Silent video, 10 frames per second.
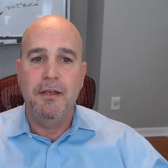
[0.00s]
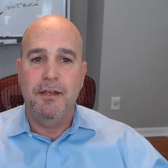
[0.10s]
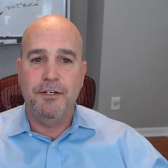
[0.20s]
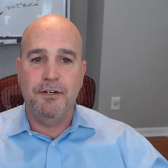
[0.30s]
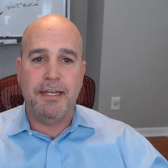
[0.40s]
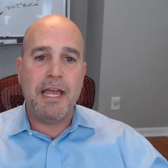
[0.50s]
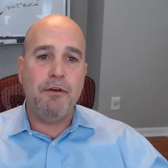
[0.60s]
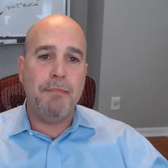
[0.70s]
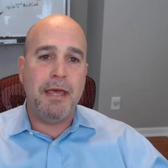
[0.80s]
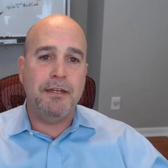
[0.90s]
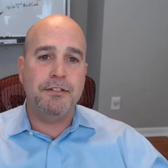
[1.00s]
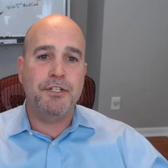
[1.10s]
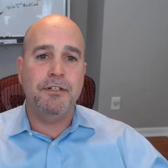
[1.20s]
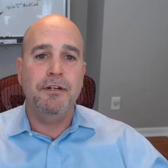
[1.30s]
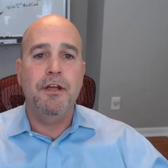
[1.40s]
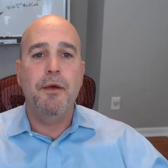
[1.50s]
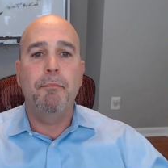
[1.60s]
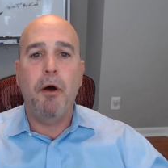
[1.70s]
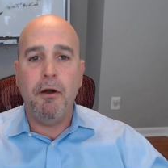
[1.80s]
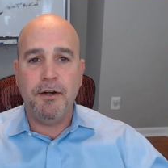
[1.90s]
Your account manager
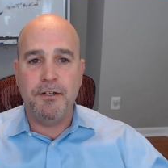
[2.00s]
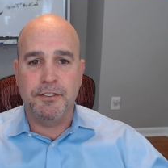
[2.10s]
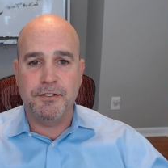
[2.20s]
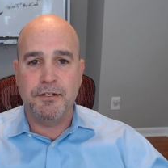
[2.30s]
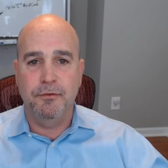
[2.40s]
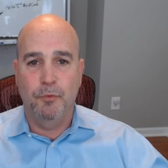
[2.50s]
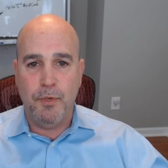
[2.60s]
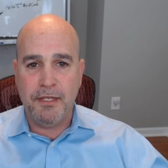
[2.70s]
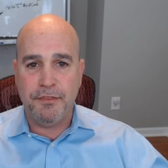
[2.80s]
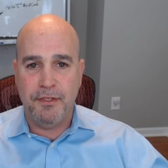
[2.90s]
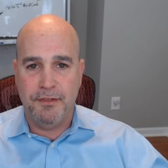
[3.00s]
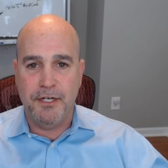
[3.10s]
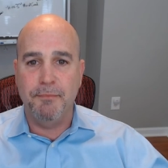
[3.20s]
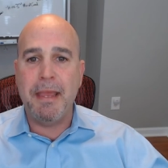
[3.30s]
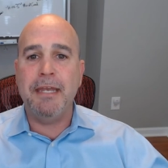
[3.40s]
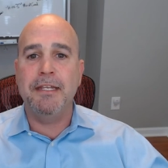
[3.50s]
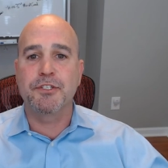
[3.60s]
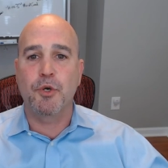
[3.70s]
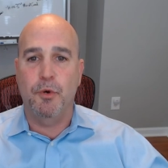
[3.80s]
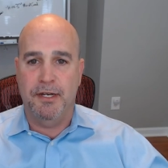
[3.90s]
partners with their maintenance
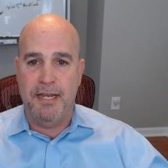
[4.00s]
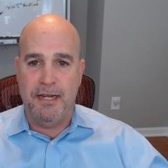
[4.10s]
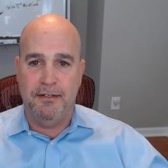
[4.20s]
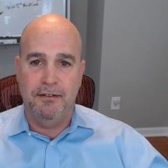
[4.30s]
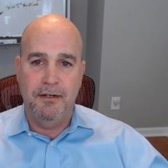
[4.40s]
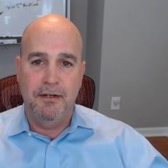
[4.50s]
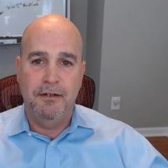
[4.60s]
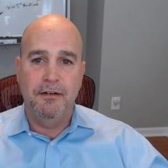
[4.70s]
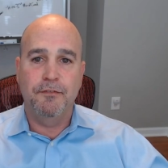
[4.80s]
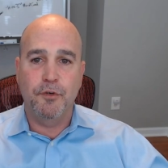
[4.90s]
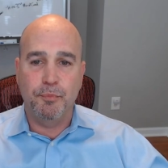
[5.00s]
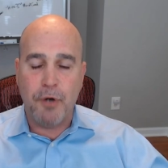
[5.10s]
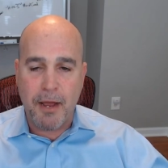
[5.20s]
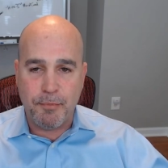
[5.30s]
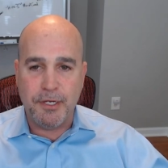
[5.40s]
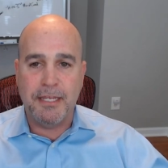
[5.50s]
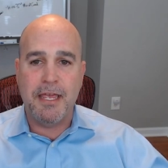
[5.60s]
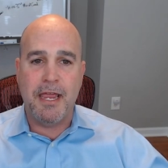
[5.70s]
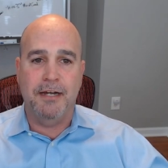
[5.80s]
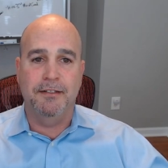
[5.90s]
coordinator for property
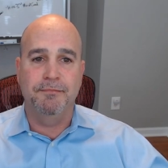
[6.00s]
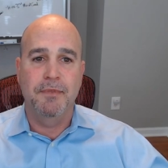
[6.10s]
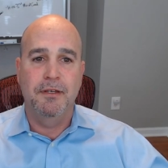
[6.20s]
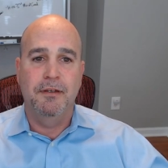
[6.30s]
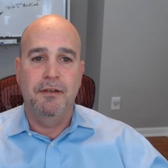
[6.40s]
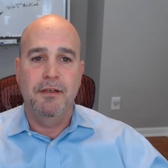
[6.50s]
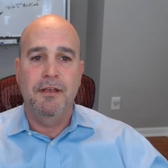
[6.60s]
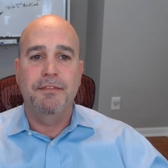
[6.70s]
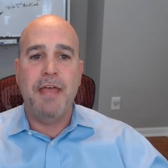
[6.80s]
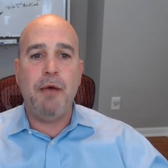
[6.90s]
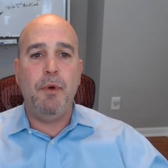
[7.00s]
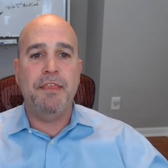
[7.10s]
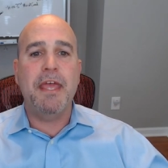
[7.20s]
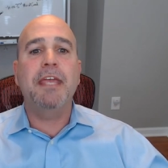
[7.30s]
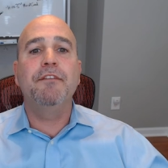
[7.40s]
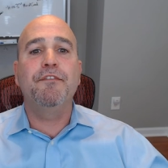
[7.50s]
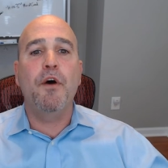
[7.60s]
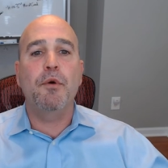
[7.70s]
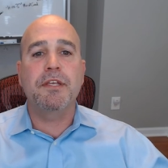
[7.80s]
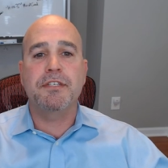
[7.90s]
care. That way they can
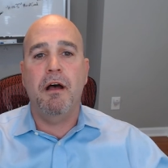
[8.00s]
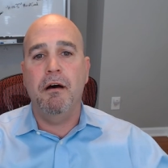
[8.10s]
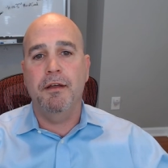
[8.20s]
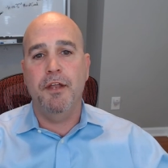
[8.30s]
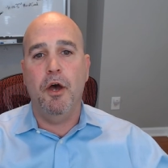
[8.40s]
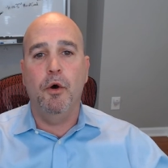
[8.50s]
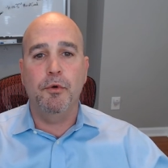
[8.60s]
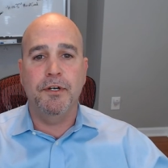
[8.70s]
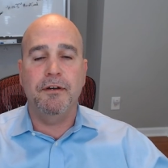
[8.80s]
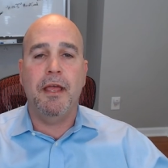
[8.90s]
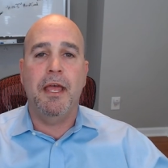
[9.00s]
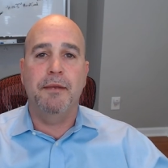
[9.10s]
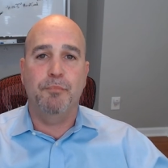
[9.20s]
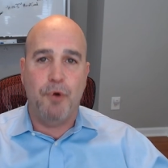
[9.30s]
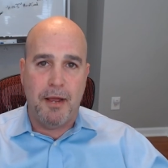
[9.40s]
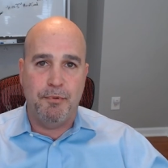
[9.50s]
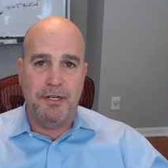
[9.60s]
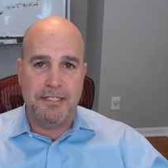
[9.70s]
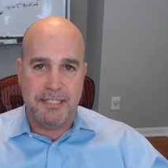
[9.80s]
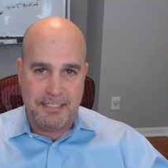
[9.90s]
focus on owner and property
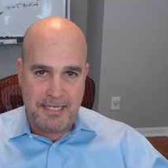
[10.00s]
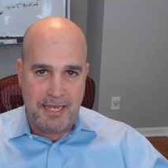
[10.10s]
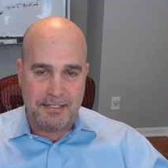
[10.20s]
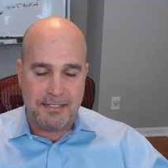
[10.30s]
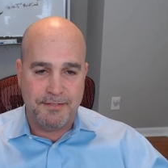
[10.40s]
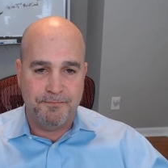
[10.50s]
success.